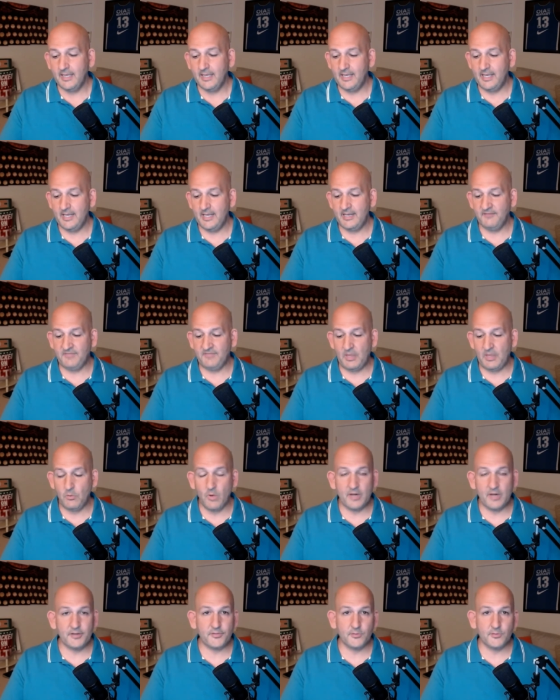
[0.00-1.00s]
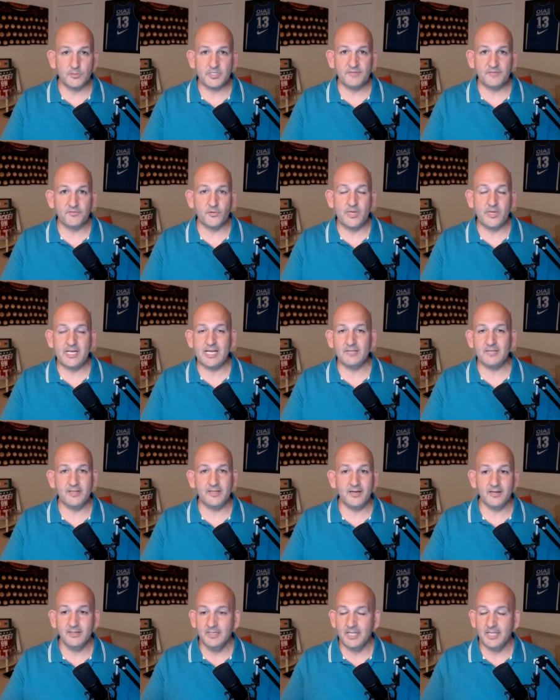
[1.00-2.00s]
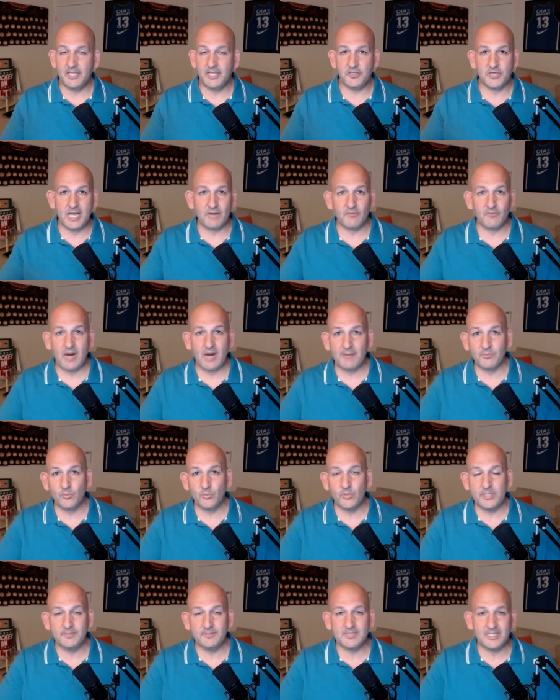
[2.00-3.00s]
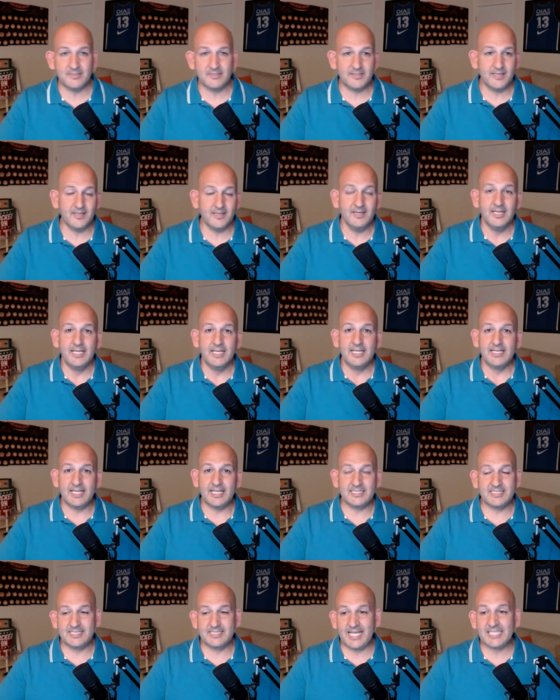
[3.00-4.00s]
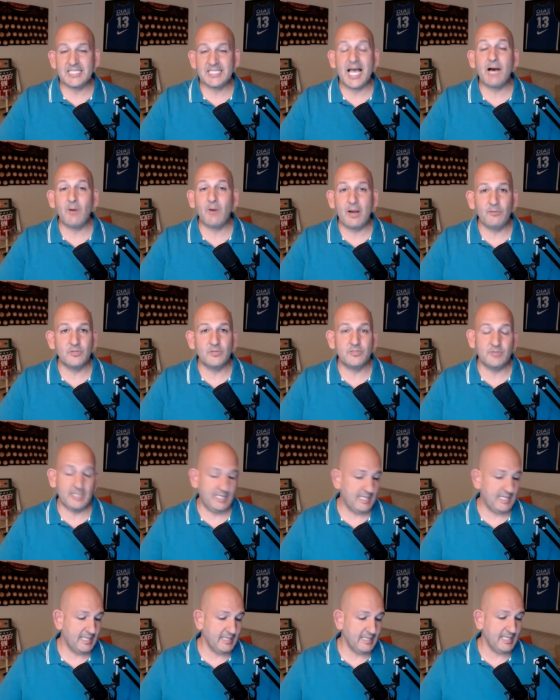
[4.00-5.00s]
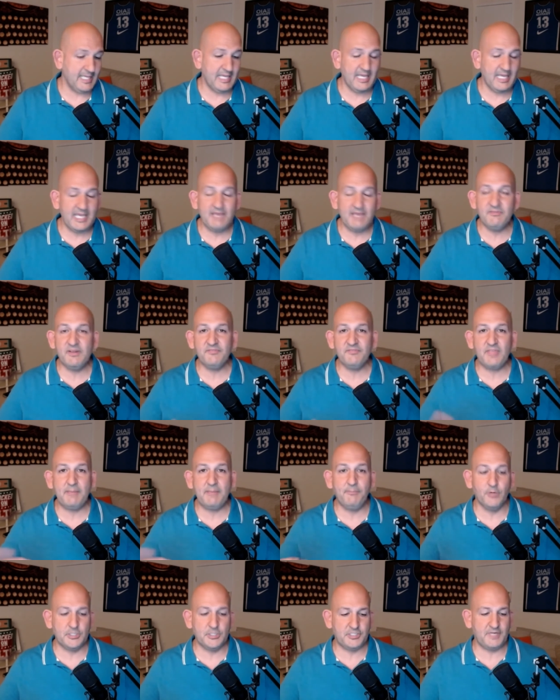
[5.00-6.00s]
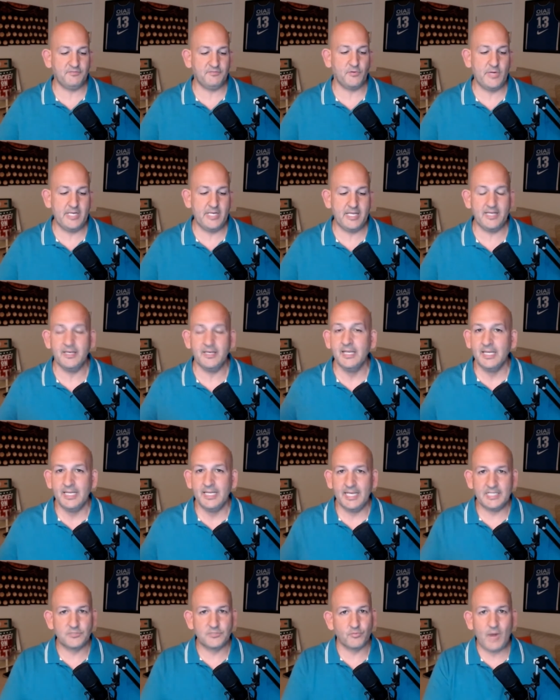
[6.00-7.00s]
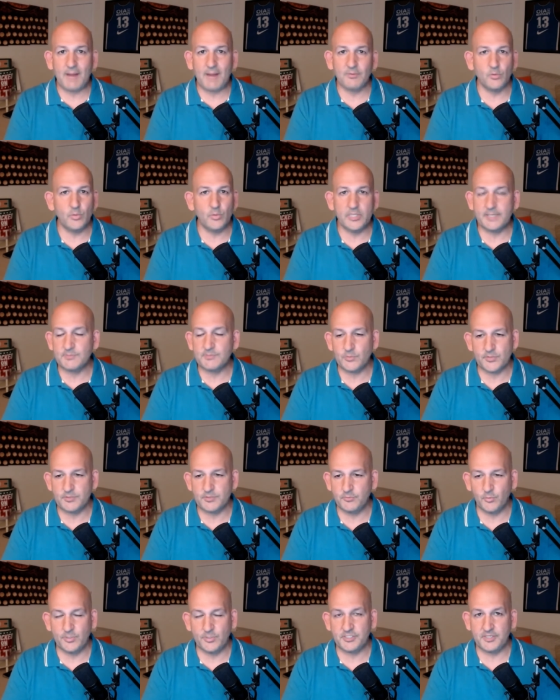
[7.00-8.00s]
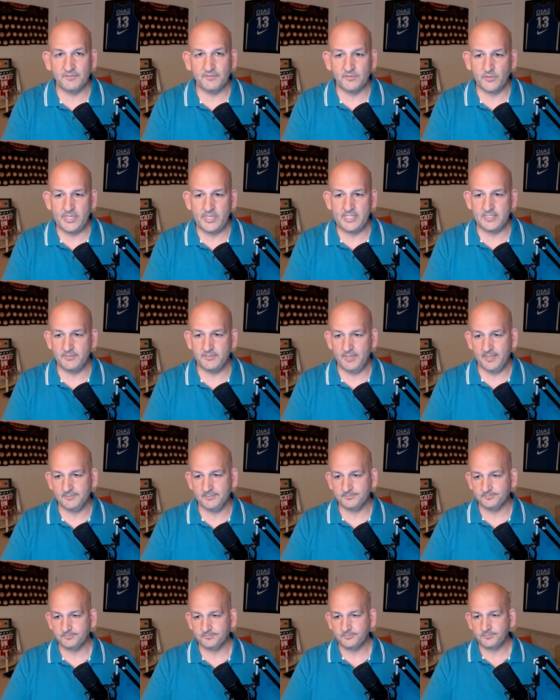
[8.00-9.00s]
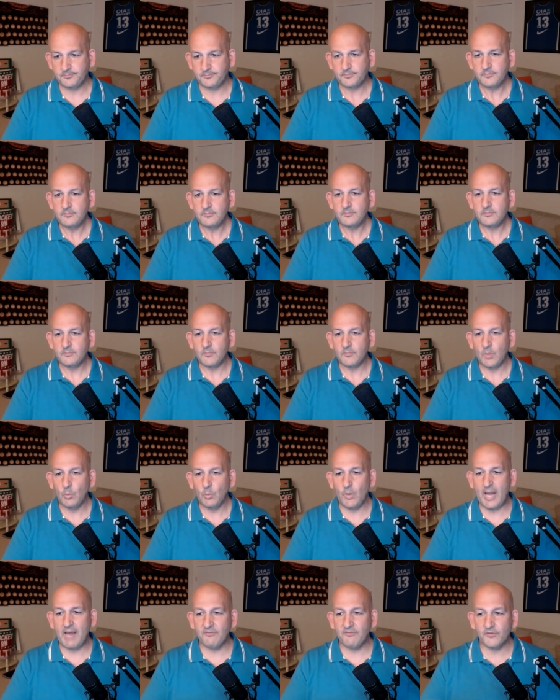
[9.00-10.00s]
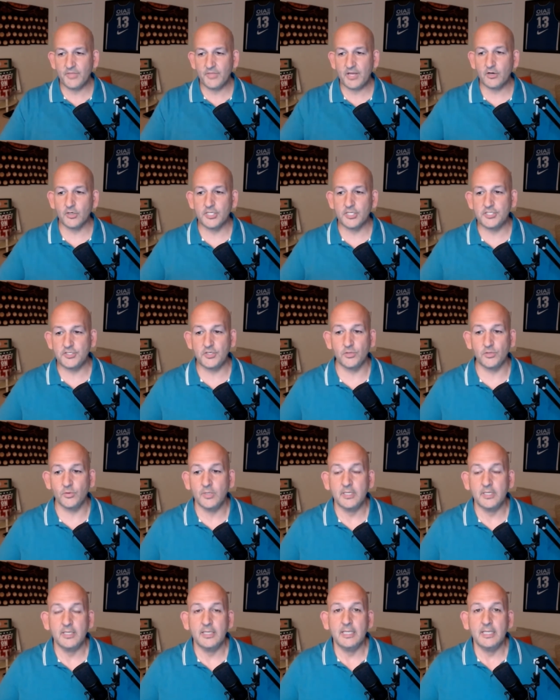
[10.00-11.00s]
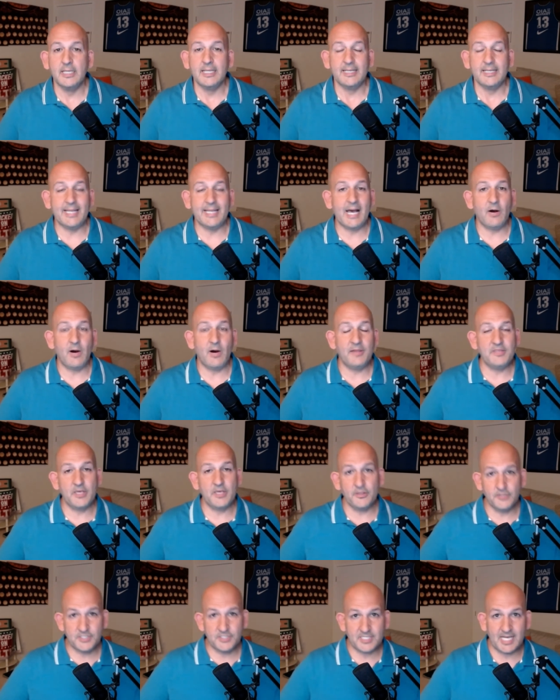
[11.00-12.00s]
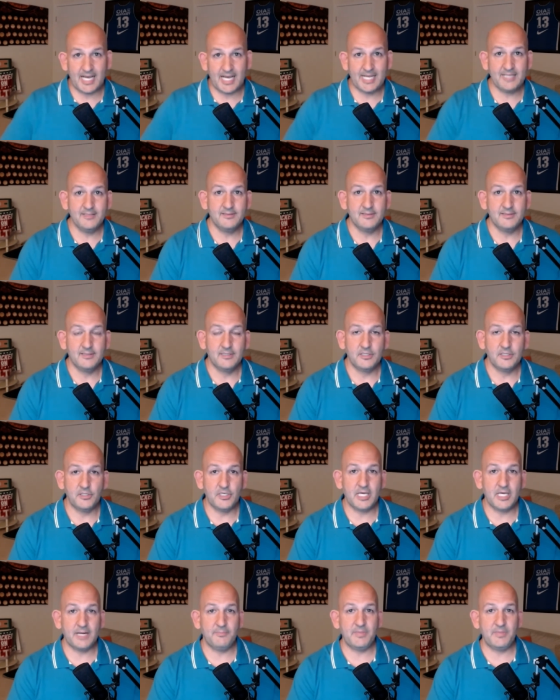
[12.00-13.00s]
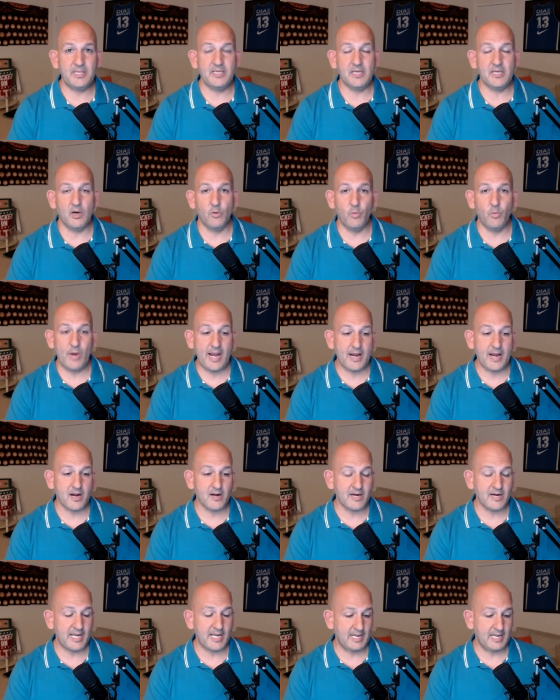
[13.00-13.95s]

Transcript: And if they want to throw Jeff Green out there and you got Robert Williams out there, that's, that's how I would, even if they put Jeff Green in, it's Robert Williams with, with Jeff Green to me, whatever they're going to do. Now on the other side, you got to be aware.